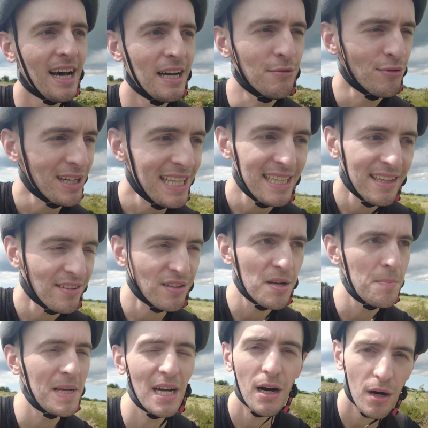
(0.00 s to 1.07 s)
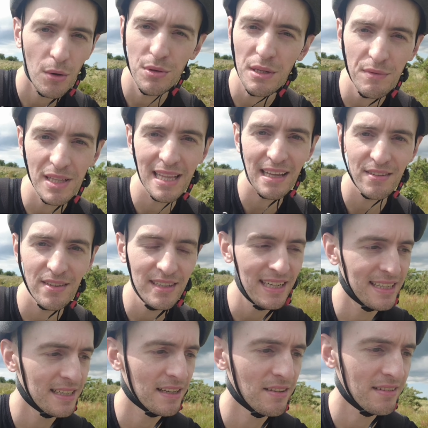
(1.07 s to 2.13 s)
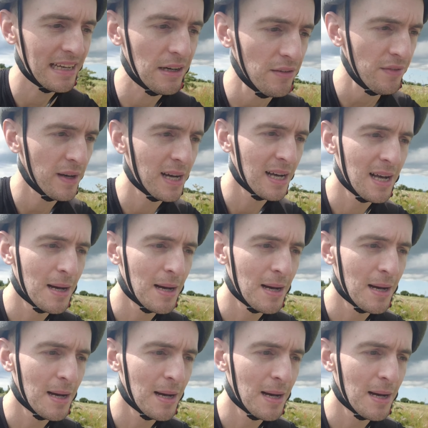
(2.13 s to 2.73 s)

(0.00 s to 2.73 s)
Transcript: And really this could be a whole nother lesson in itself,